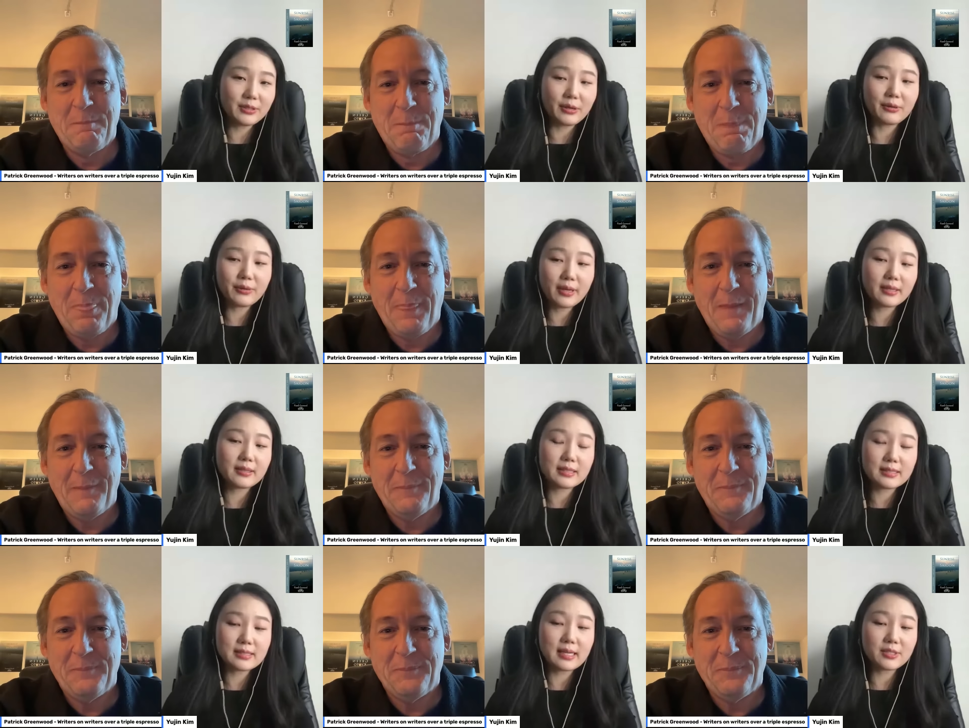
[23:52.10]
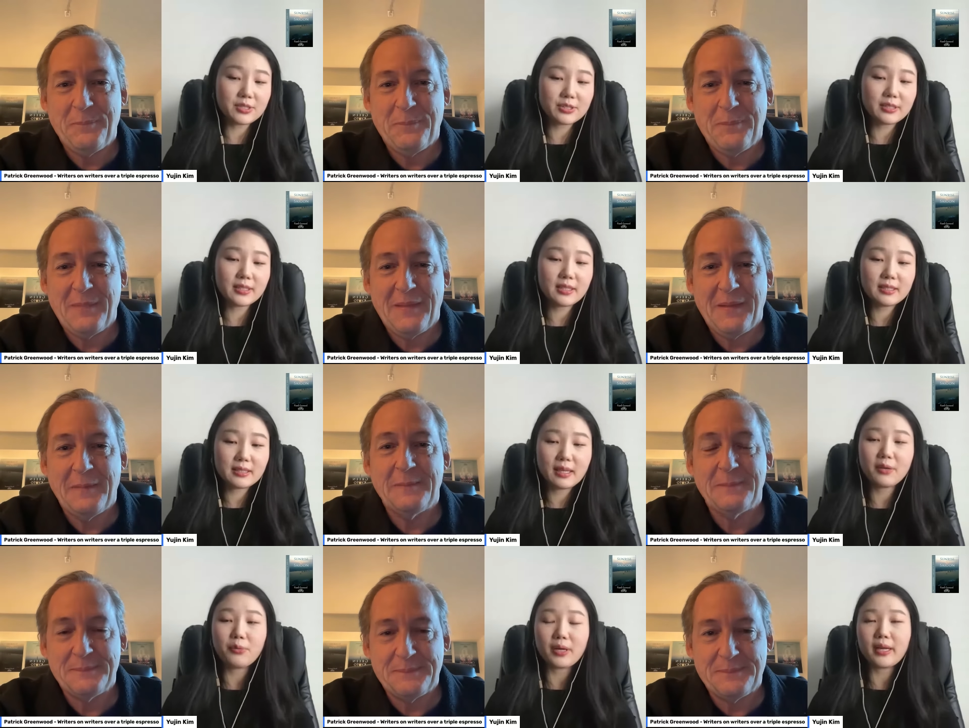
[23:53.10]
Speaker 1: you know okay this actually
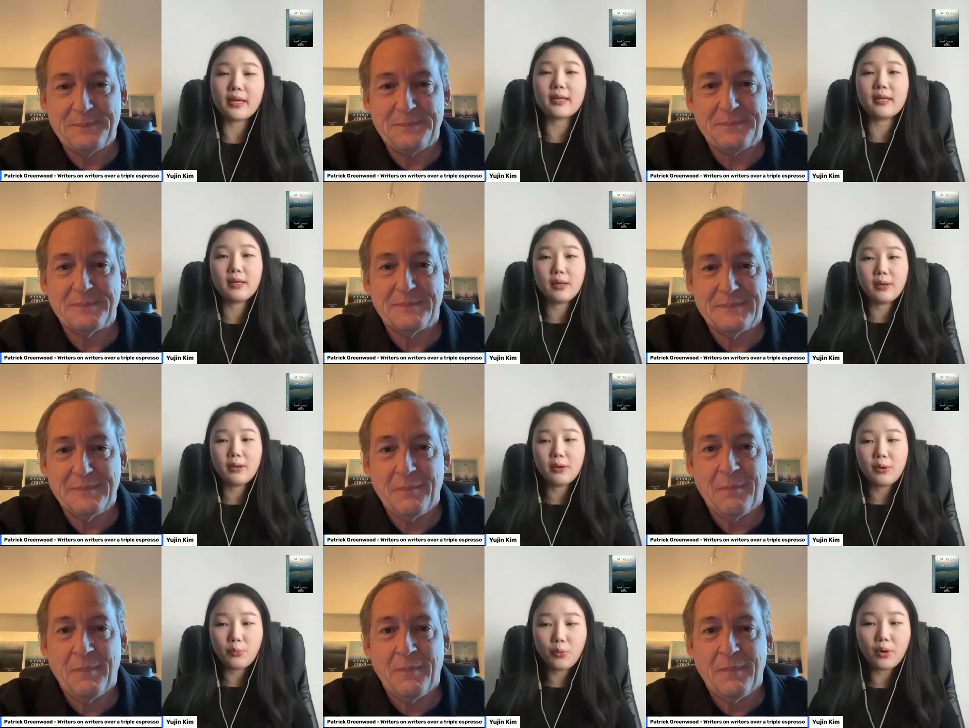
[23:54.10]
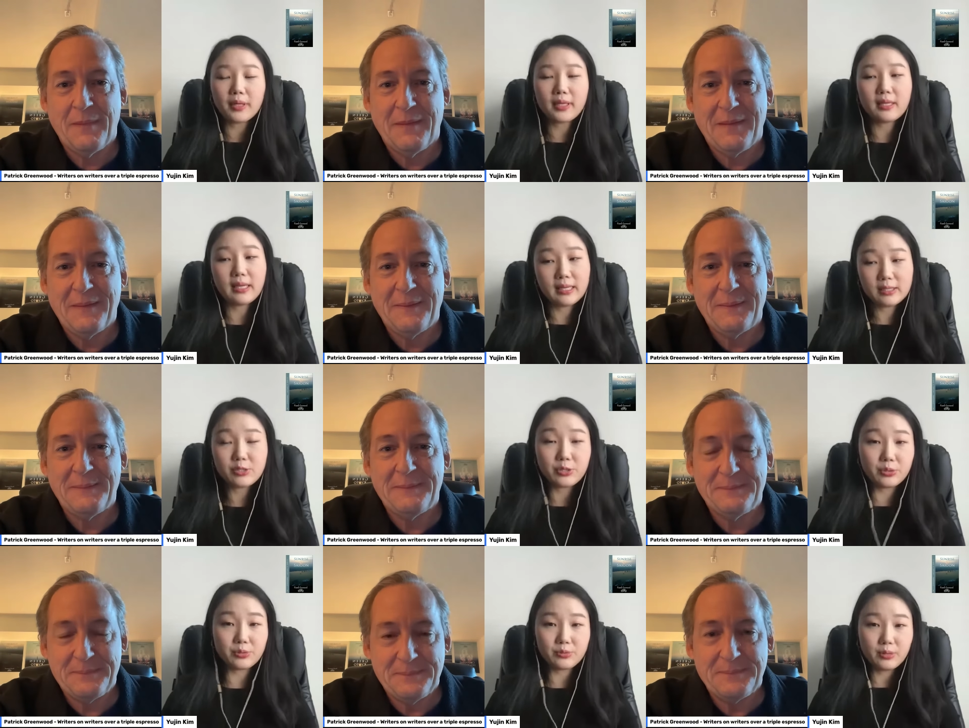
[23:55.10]
did what I wanted it
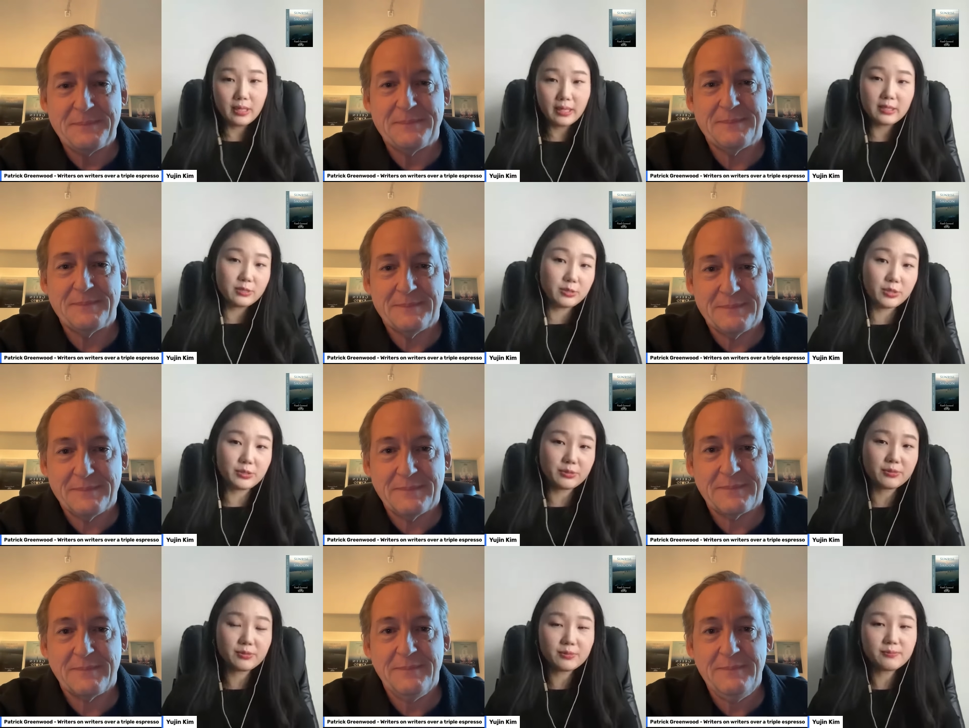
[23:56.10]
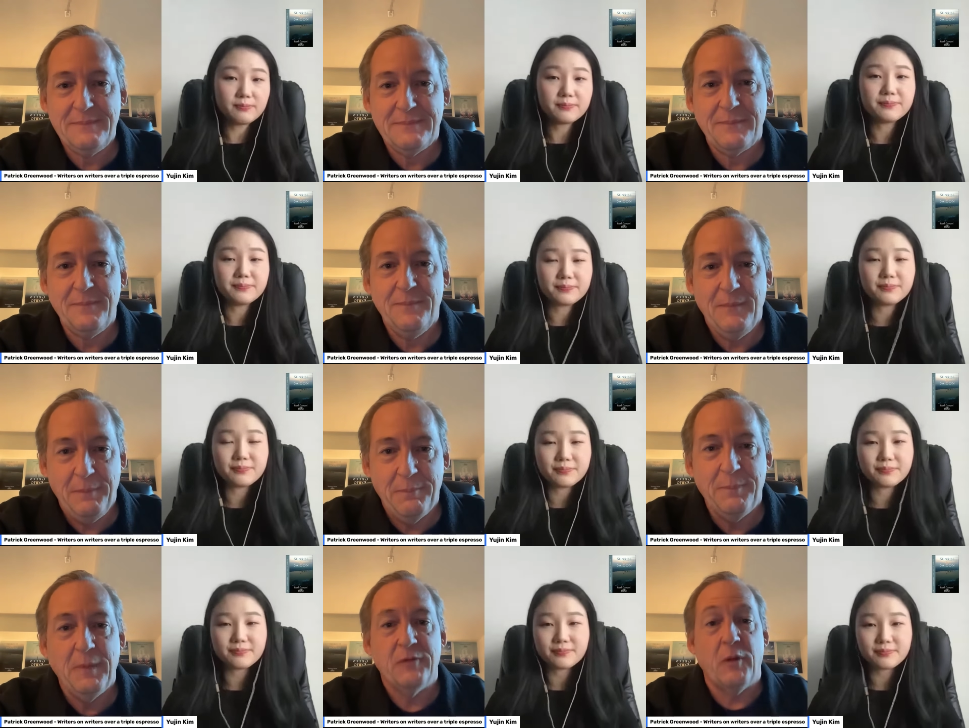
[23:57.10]
to it to do.
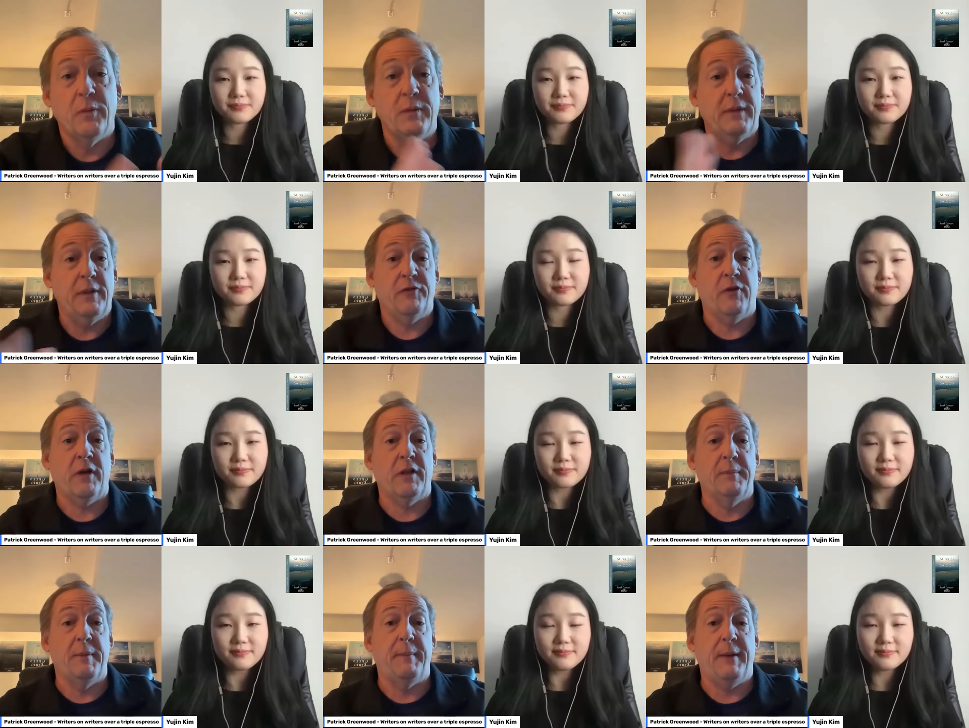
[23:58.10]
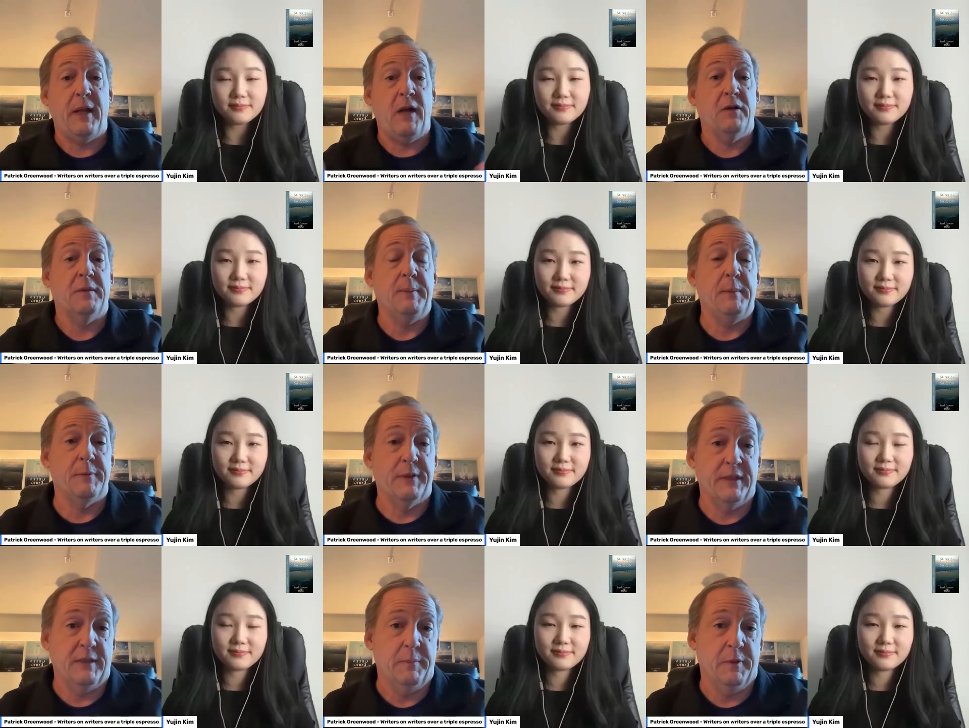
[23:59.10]
Speaker 2: So let's talk a little bit about how can people
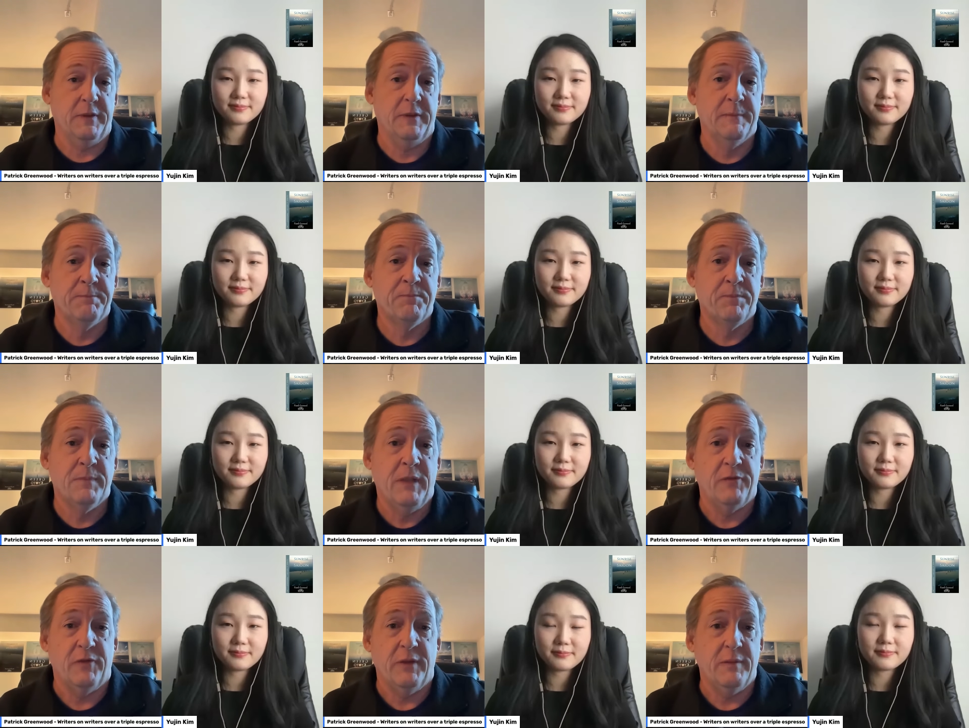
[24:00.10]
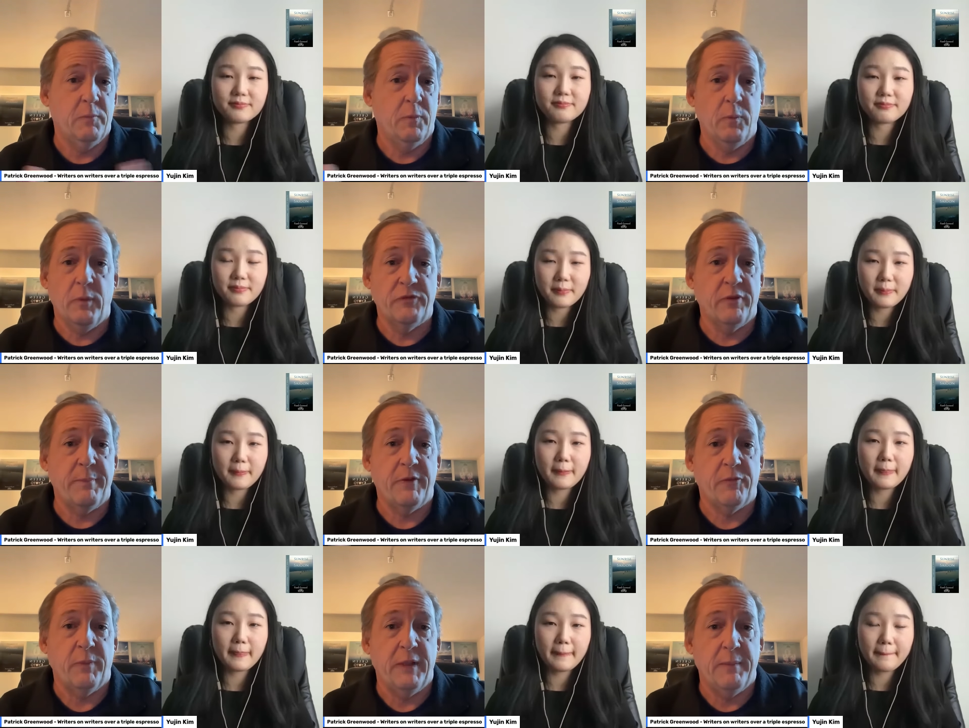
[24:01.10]
get the book. Is it what's the
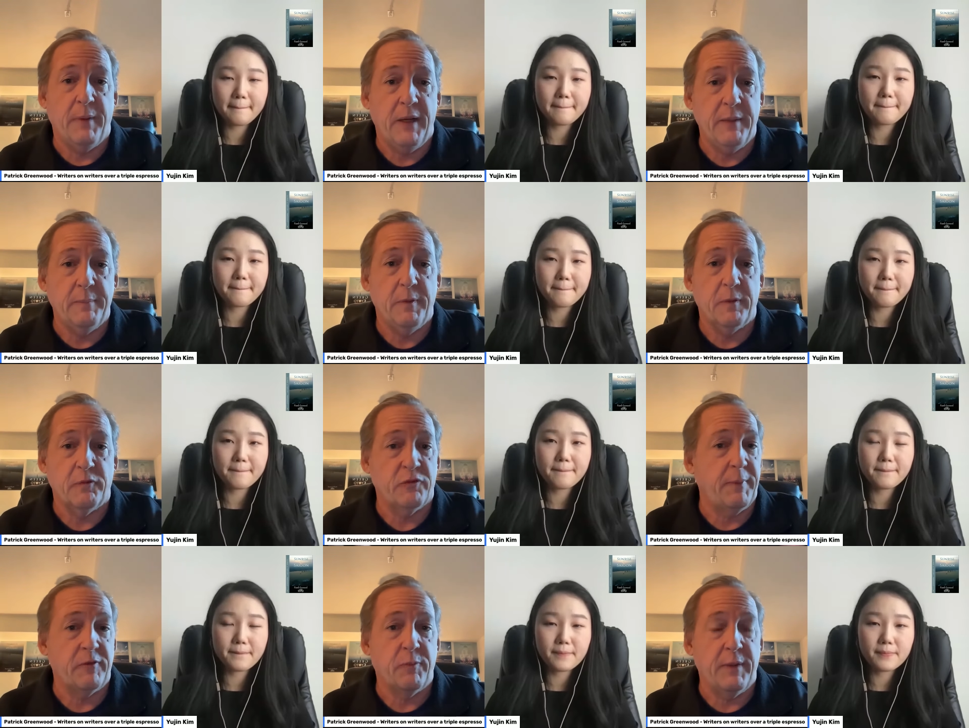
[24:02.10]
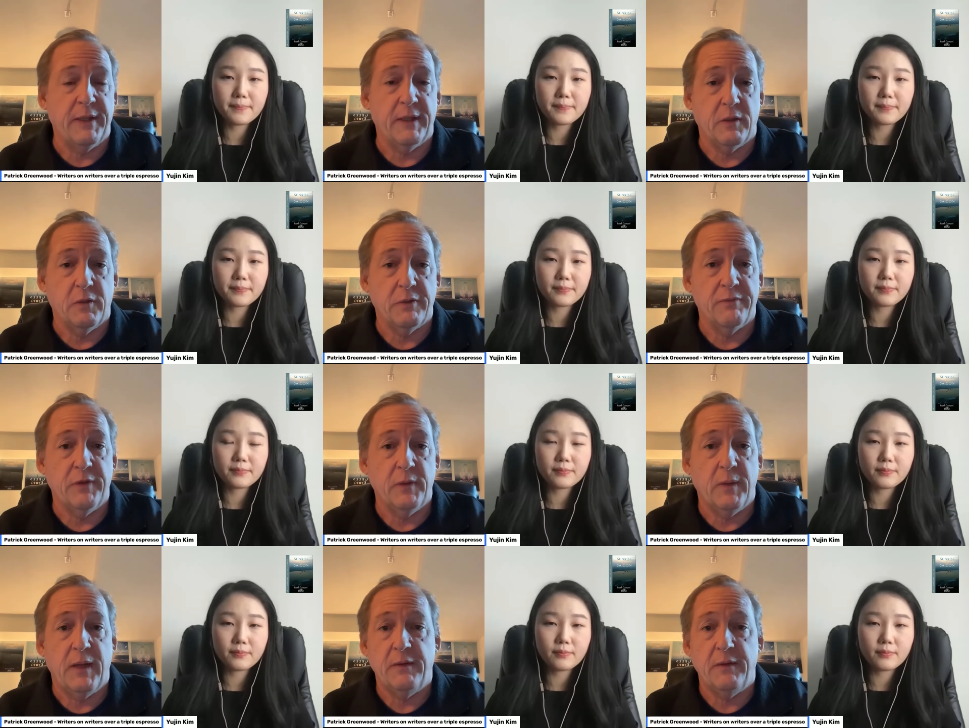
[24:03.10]
best way to buy the book? What's the best way to get hold of you?